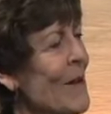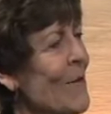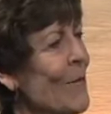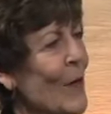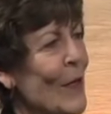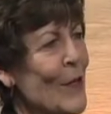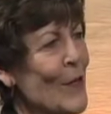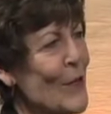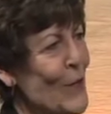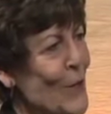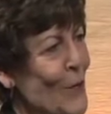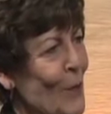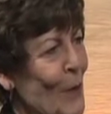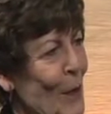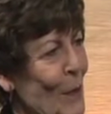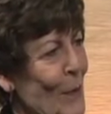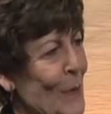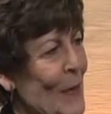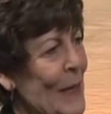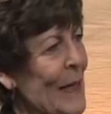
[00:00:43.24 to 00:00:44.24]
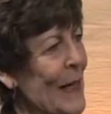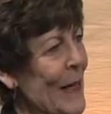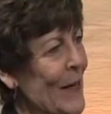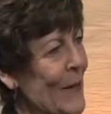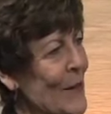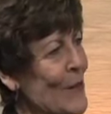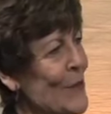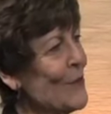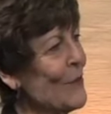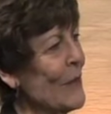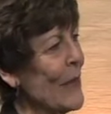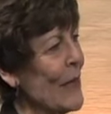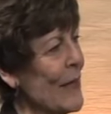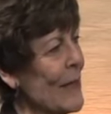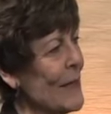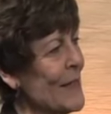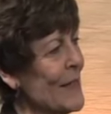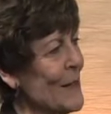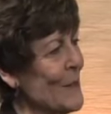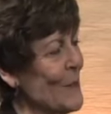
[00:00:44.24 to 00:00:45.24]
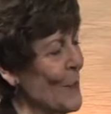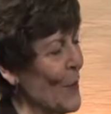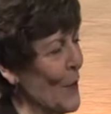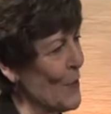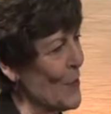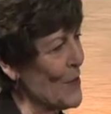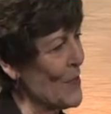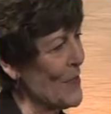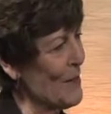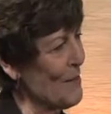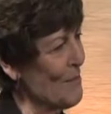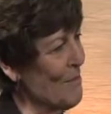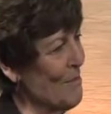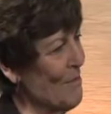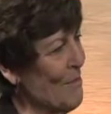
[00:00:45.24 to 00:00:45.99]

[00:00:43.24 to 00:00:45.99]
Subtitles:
Where did you grow up? And how did you land in Bremerton?